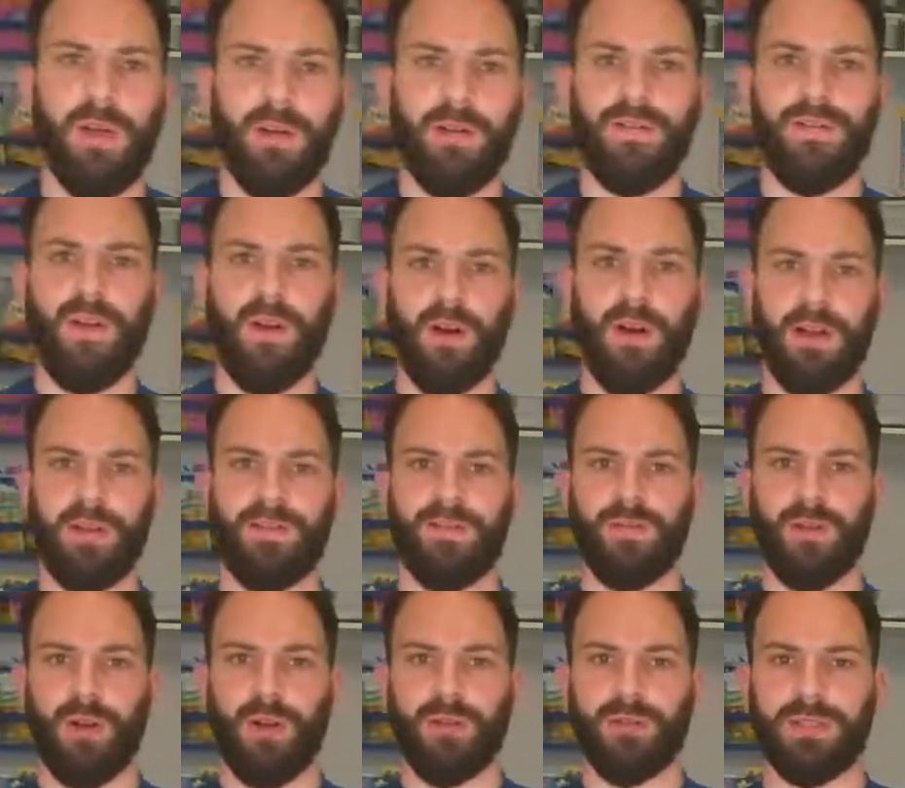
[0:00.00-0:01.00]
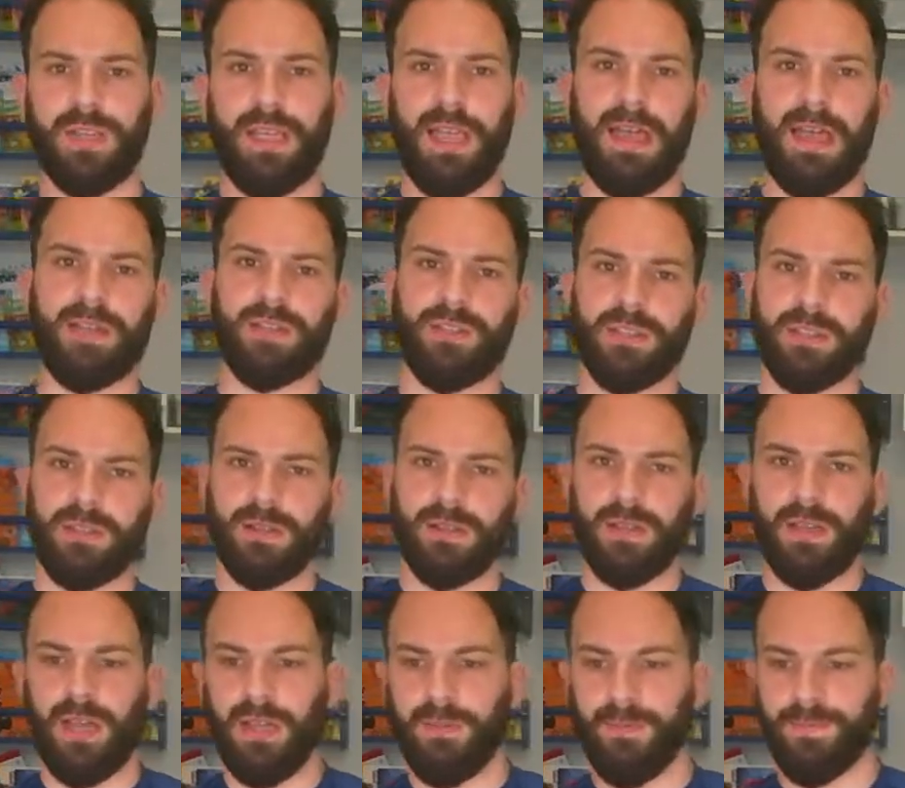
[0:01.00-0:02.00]
5 throws and catches,
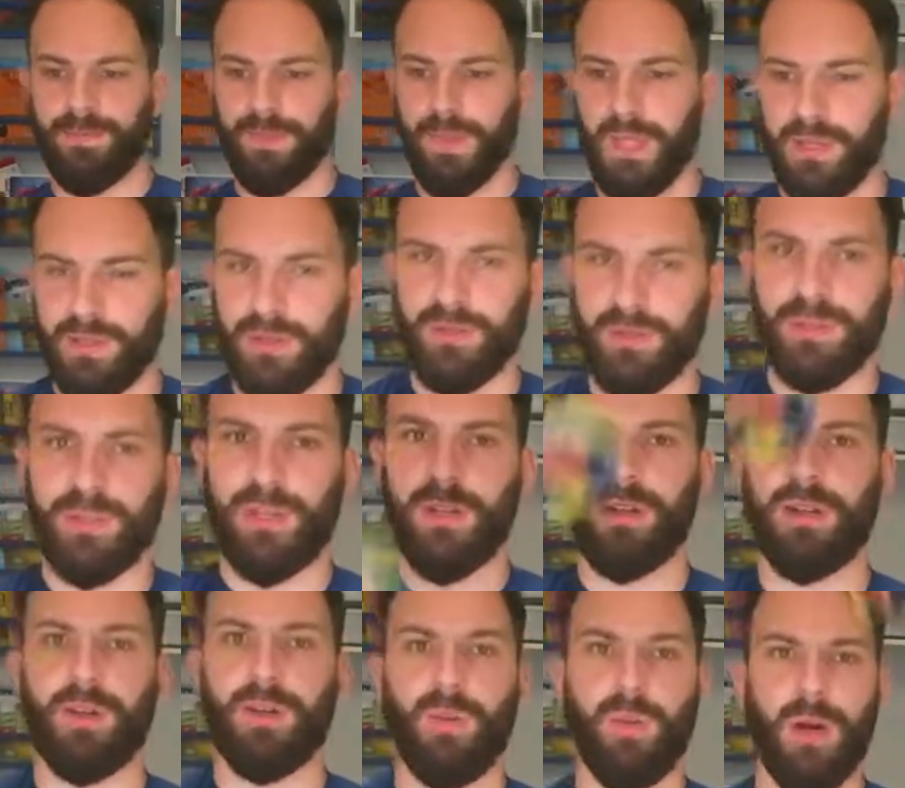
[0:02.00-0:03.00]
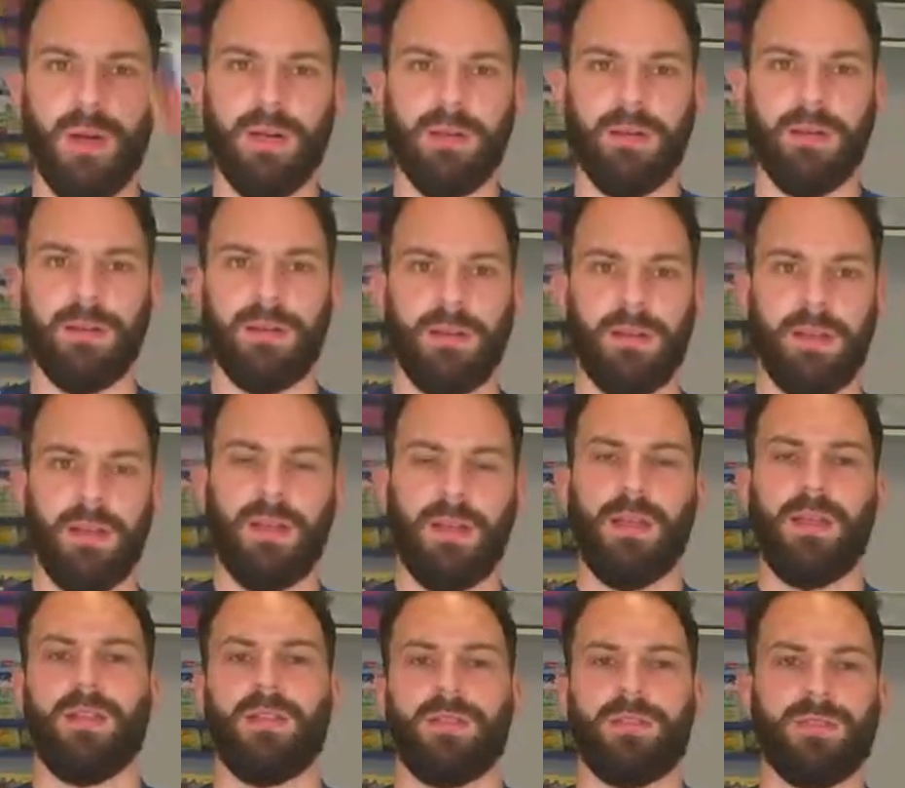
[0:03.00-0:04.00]
okay? So just going to do 1,
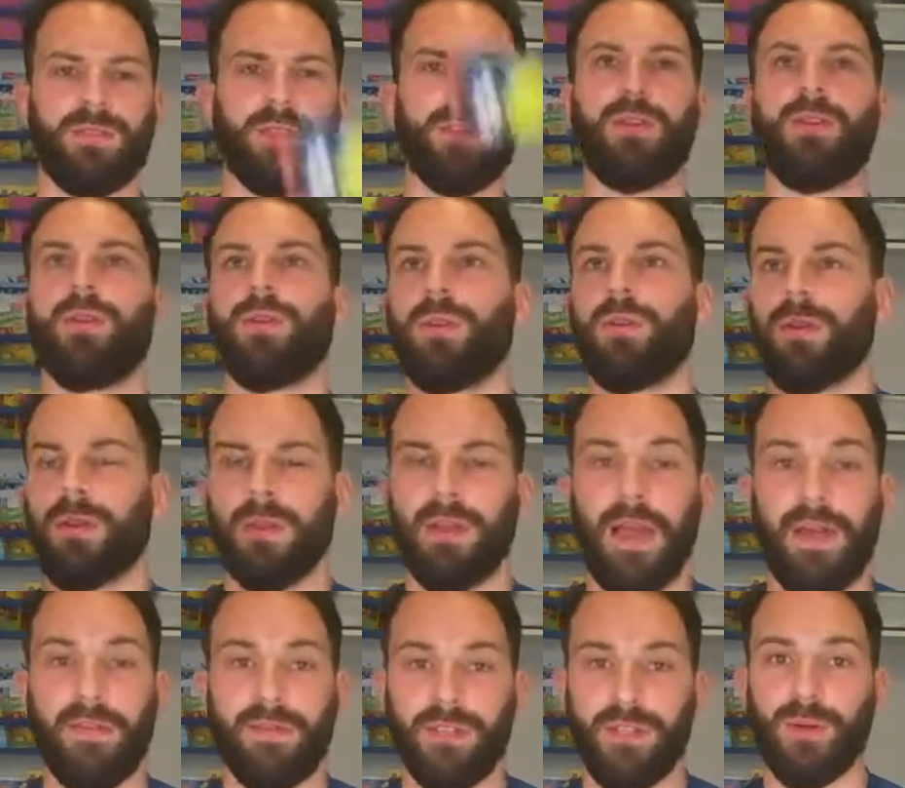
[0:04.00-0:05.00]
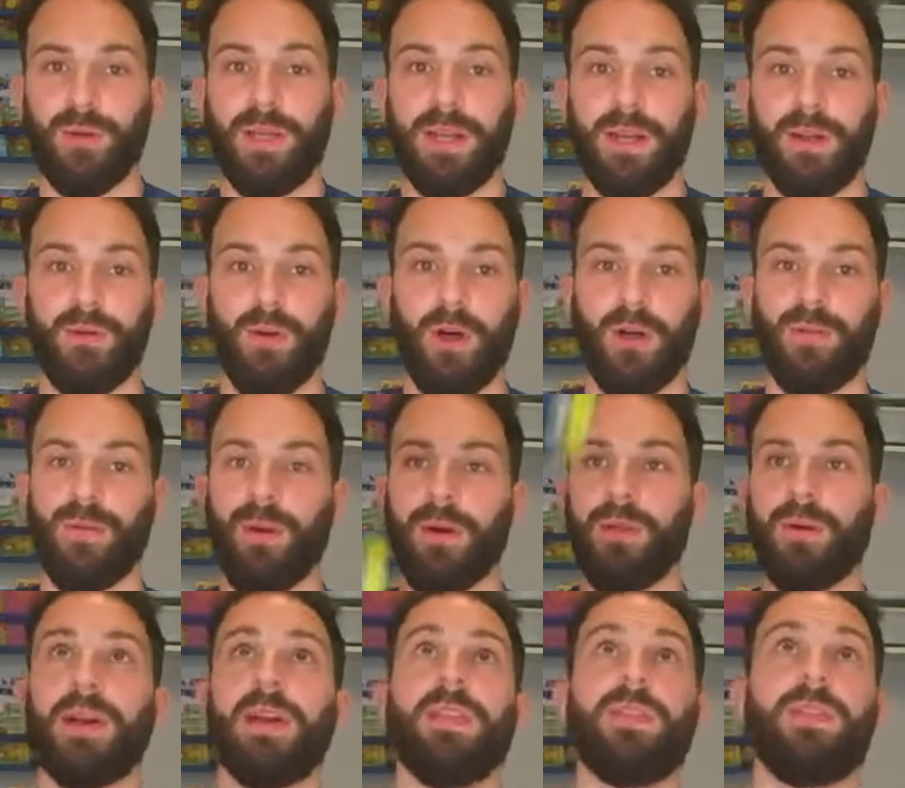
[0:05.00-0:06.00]
2, have to do it in a row, by the
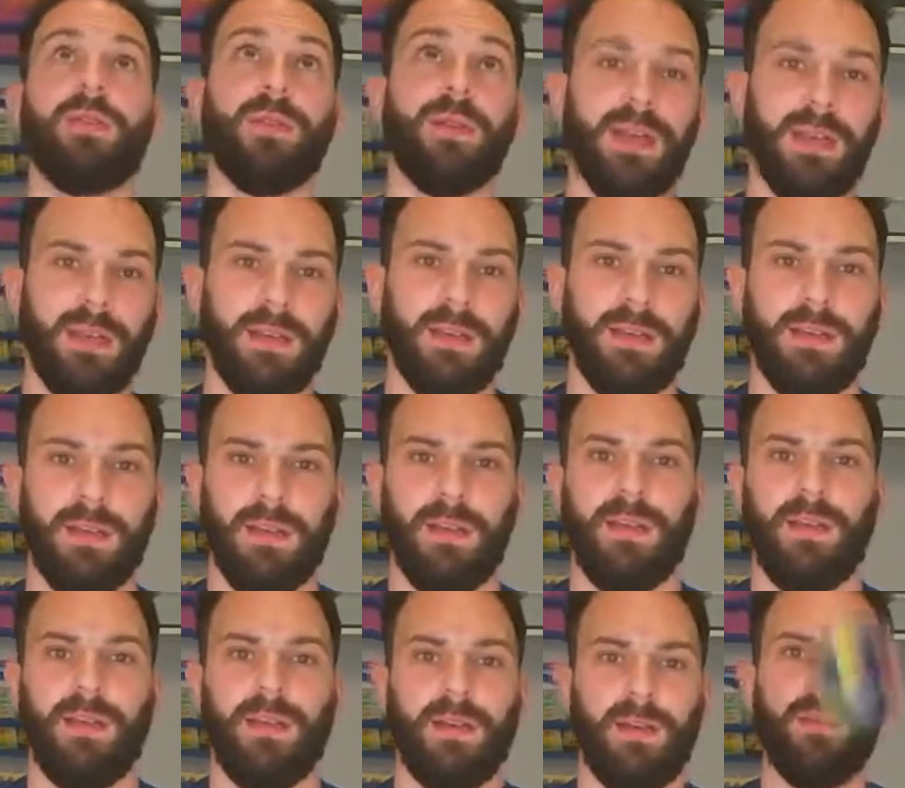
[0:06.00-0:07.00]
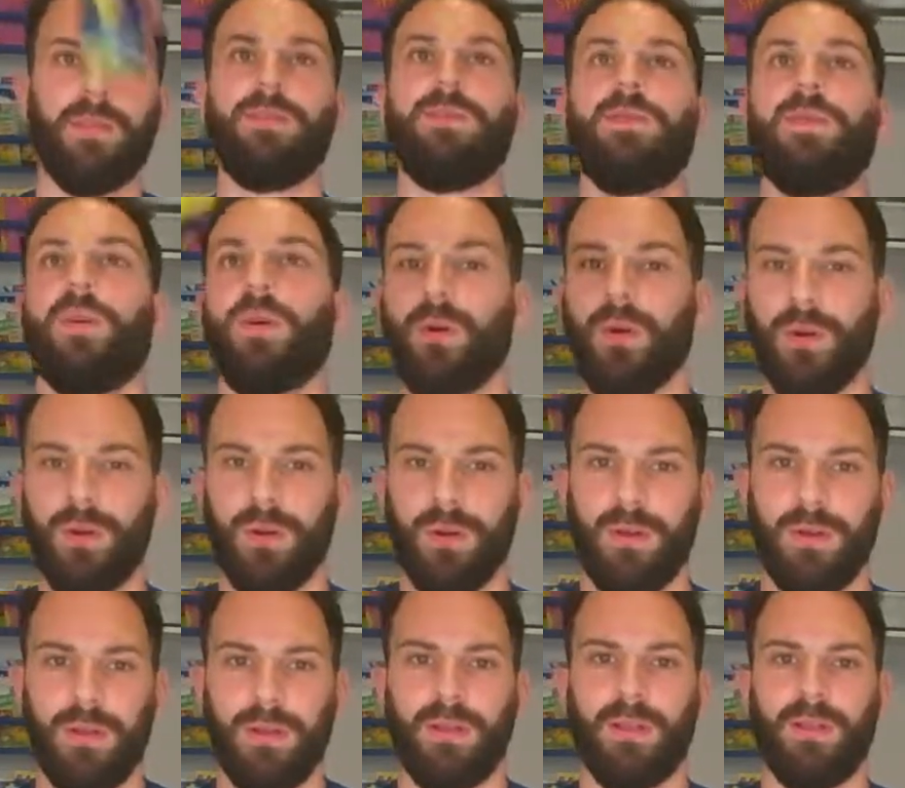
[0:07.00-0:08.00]
way, 3, 4,
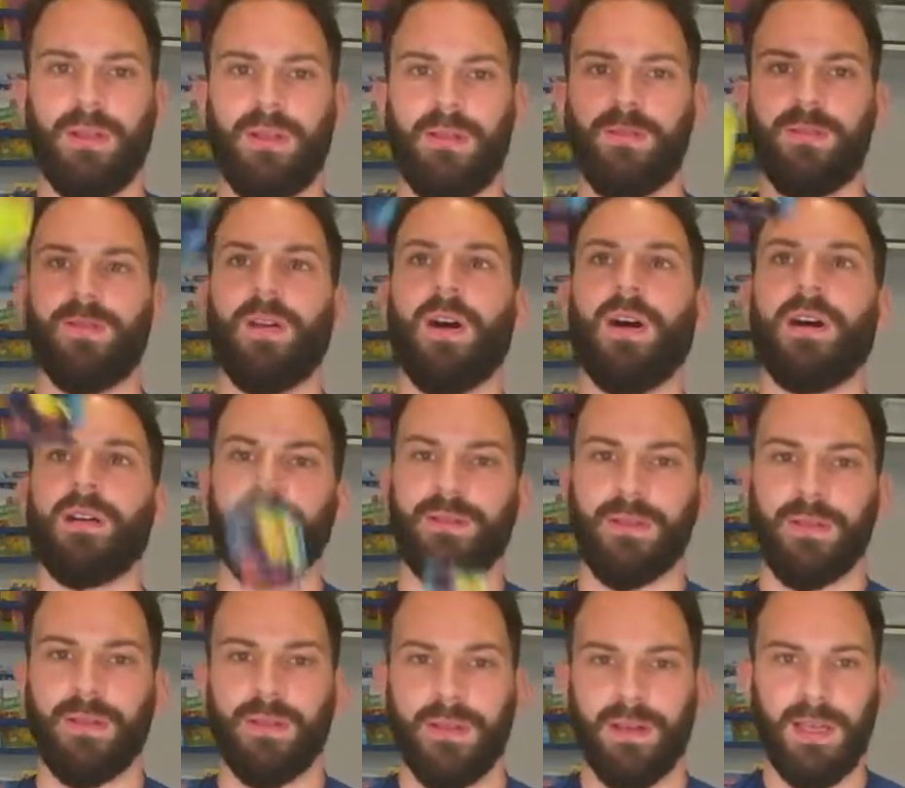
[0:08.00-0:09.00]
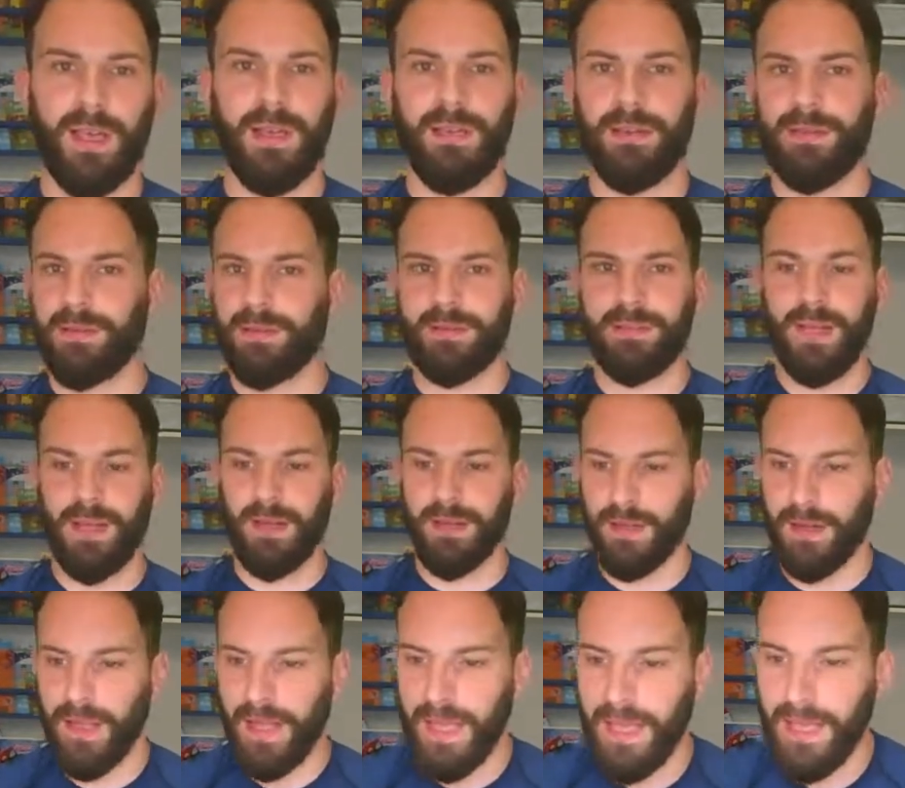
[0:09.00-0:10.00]
5, okay? Done.
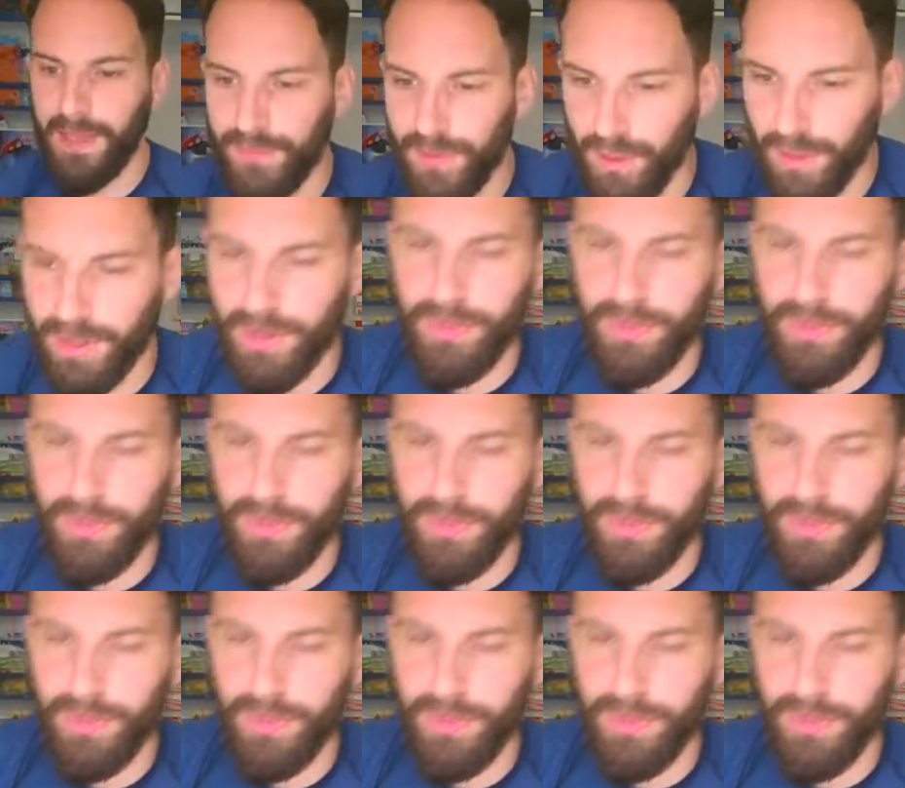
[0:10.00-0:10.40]
If you got it